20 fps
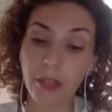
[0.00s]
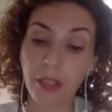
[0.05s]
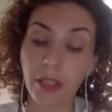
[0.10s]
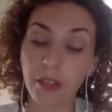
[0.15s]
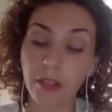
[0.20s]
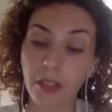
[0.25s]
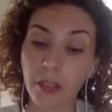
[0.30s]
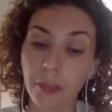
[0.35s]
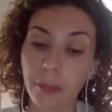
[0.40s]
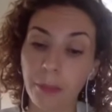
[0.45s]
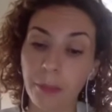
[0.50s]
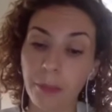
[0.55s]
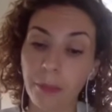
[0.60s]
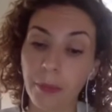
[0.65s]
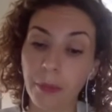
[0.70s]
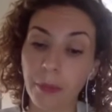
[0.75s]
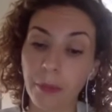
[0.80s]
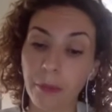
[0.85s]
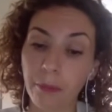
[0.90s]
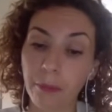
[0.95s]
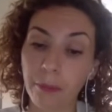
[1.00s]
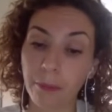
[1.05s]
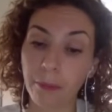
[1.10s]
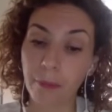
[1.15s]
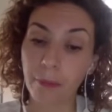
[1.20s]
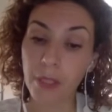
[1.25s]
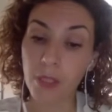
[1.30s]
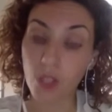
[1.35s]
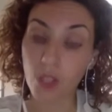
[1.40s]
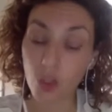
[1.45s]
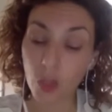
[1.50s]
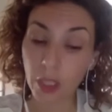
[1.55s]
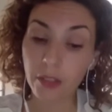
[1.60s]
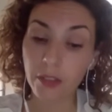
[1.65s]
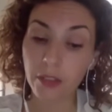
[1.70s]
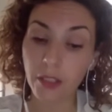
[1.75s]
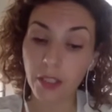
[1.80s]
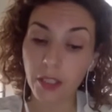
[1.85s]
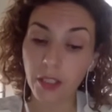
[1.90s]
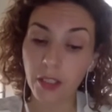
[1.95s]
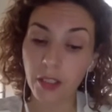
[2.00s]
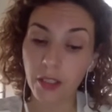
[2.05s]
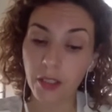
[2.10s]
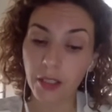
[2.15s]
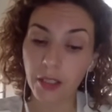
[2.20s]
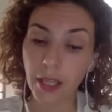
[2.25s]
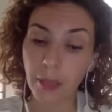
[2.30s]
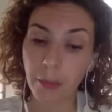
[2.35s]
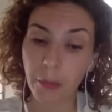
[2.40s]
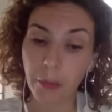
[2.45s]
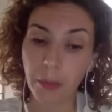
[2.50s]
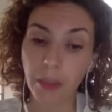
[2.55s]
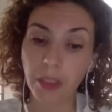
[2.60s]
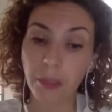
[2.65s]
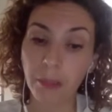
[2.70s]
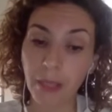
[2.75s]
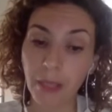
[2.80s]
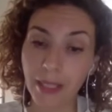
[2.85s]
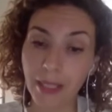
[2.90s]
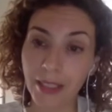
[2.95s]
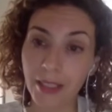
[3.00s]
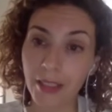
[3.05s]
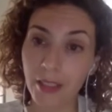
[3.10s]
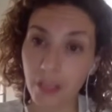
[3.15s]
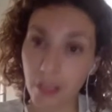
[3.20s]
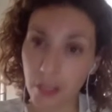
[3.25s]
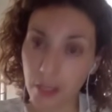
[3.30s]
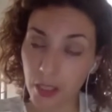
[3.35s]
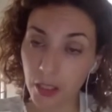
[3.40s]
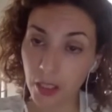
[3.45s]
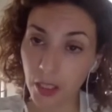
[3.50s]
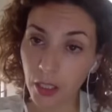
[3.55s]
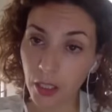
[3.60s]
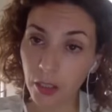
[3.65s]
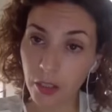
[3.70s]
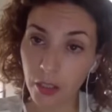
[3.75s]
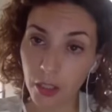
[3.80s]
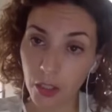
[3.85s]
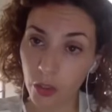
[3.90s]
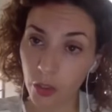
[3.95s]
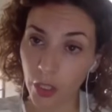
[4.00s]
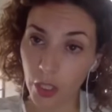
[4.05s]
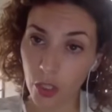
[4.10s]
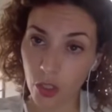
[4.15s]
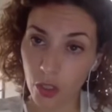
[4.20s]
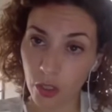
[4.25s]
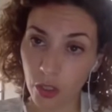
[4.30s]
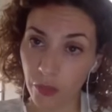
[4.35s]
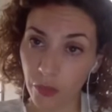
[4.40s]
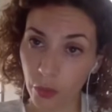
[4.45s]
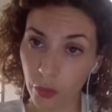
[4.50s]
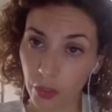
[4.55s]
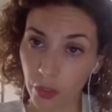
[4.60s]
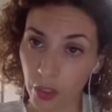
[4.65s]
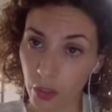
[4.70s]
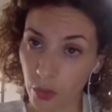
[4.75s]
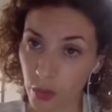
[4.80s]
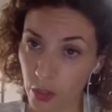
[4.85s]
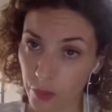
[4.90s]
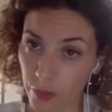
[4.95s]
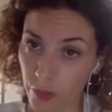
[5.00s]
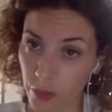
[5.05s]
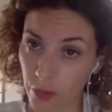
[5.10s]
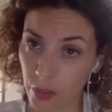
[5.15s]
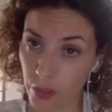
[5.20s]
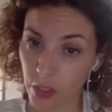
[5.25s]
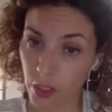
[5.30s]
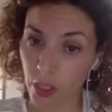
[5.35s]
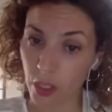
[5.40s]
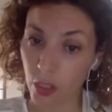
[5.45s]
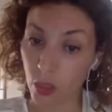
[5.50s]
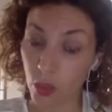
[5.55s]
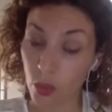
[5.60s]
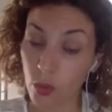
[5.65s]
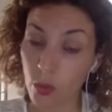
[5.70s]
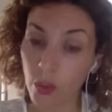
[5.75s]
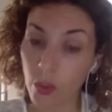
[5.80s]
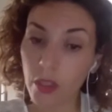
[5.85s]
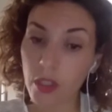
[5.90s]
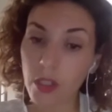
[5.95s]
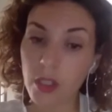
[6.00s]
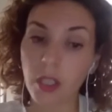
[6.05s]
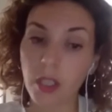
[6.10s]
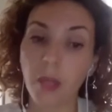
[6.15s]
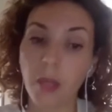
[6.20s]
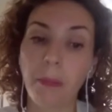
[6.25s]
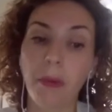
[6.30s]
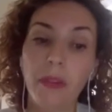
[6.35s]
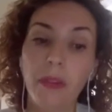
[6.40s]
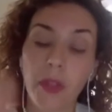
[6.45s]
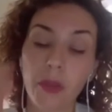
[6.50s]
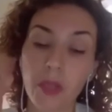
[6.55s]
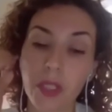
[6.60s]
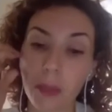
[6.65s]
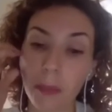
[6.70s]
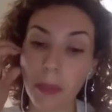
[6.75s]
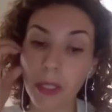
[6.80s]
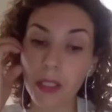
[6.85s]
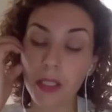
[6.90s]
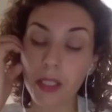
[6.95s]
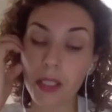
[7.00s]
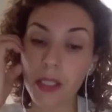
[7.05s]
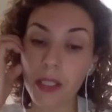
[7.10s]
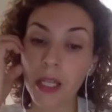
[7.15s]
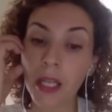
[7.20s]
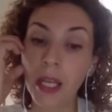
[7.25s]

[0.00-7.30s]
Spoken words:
They ended up instructing cameramen in Mali and Tanzania in the creation of those countries' first newsreels upon their independence.